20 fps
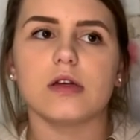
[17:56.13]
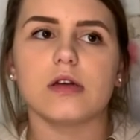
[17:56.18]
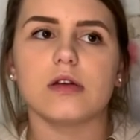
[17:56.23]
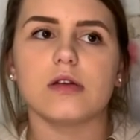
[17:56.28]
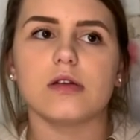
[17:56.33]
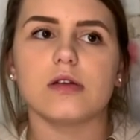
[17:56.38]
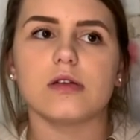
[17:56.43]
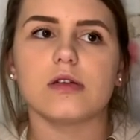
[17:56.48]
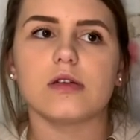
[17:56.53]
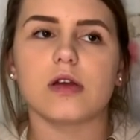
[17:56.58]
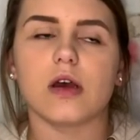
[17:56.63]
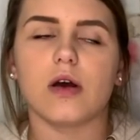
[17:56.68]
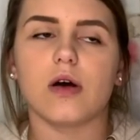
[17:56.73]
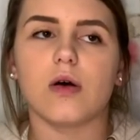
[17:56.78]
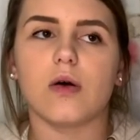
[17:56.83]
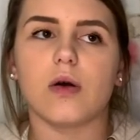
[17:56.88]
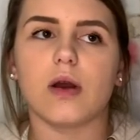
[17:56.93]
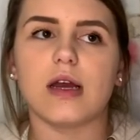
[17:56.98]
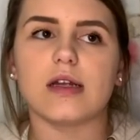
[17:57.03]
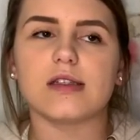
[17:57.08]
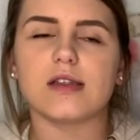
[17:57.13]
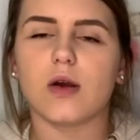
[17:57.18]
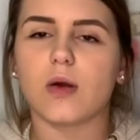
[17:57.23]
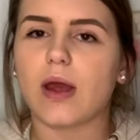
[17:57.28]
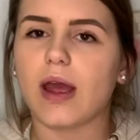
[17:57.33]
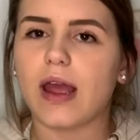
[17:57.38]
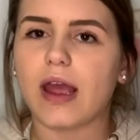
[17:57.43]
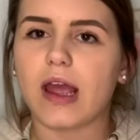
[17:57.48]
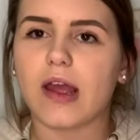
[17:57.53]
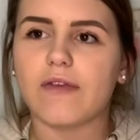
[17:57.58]
So it's
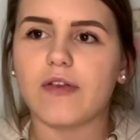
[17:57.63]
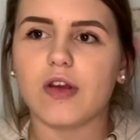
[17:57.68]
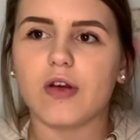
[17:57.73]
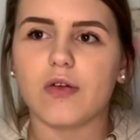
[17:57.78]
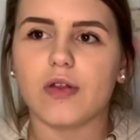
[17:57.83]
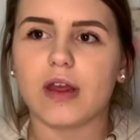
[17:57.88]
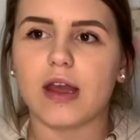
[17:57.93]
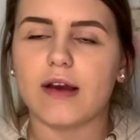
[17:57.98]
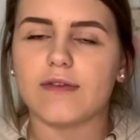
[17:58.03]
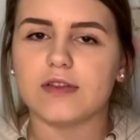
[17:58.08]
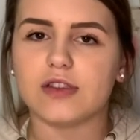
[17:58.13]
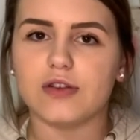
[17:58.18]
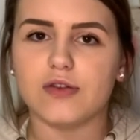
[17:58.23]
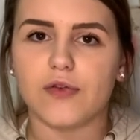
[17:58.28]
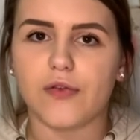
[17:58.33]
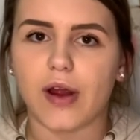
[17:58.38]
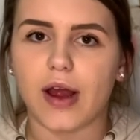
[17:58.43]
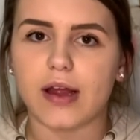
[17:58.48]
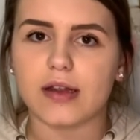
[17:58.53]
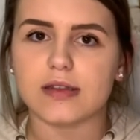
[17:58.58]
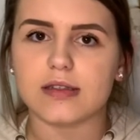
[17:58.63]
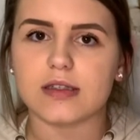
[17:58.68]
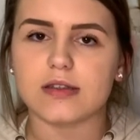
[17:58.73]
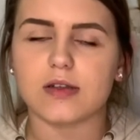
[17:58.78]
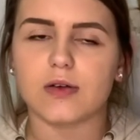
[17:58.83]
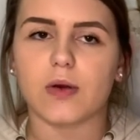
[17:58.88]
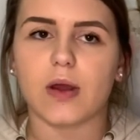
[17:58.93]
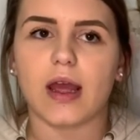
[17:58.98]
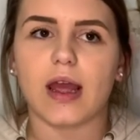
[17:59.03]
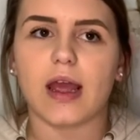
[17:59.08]
okay if you only have 2 friends. It's
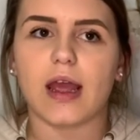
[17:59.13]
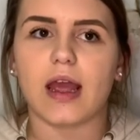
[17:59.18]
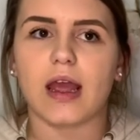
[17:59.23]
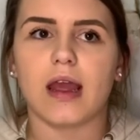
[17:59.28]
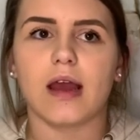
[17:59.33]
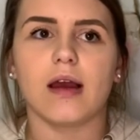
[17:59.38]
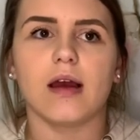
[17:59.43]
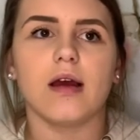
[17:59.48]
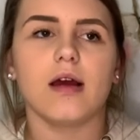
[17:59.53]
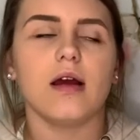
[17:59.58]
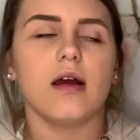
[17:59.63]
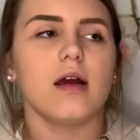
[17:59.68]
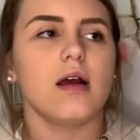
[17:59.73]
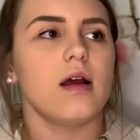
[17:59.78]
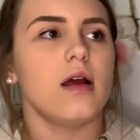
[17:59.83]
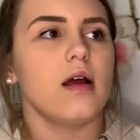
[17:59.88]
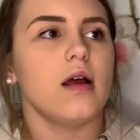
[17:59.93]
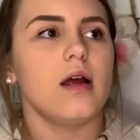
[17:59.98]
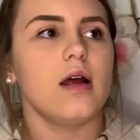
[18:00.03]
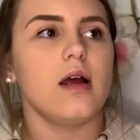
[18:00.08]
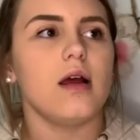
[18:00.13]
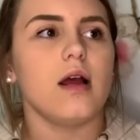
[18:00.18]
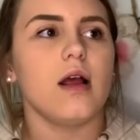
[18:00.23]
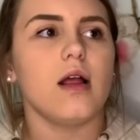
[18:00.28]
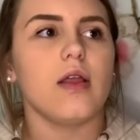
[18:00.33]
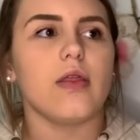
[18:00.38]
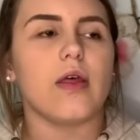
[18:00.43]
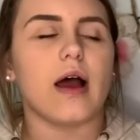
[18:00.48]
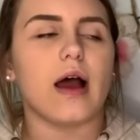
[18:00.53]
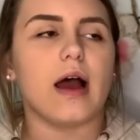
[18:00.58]
okay
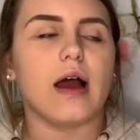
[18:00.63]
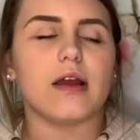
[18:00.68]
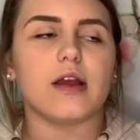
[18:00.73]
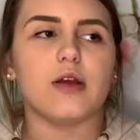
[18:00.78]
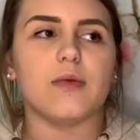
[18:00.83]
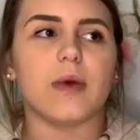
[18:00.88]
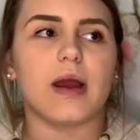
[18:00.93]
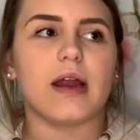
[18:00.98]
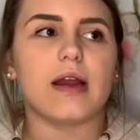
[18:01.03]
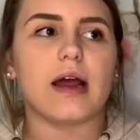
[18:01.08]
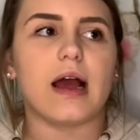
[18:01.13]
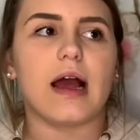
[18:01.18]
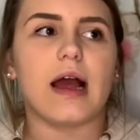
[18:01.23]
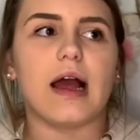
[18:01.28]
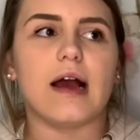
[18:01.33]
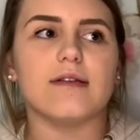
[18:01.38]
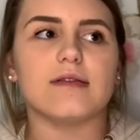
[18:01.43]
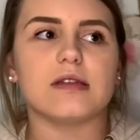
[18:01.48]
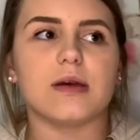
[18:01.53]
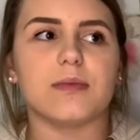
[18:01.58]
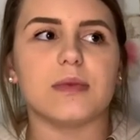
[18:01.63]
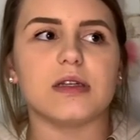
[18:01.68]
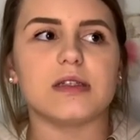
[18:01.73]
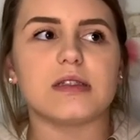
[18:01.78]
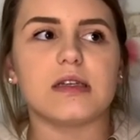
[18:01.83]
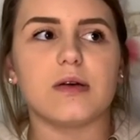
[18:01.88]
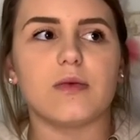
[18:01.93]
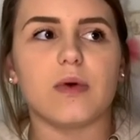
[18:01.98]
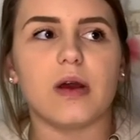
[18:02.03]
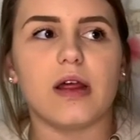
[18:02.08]
that you might not have someone to
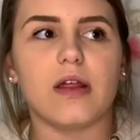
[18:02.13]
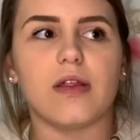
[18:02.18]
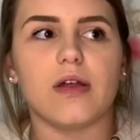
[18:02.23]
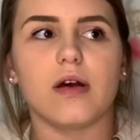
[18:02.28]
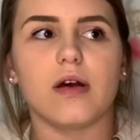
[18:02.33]
sit with